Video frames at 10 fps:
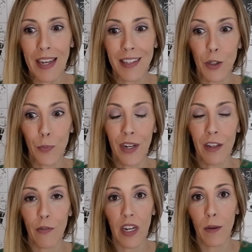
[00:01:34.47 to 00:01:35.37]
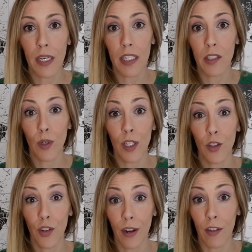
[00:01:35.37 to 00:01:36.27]
And it's pretty funny because when
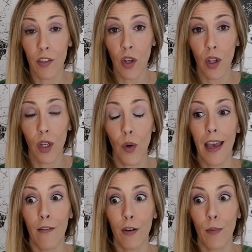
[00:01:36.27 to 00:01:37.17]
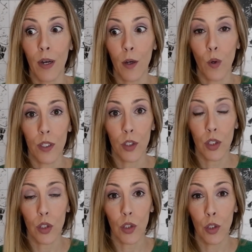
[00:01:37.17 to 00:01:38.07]
you travel solo, everybody
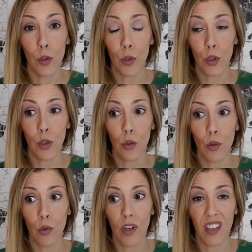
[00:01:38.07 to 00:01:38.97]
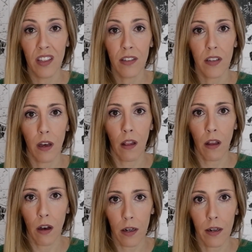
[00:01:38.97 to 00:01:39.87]
wants you to eat a
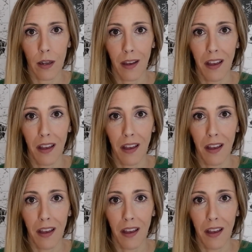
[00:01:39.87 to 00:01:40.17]
lot.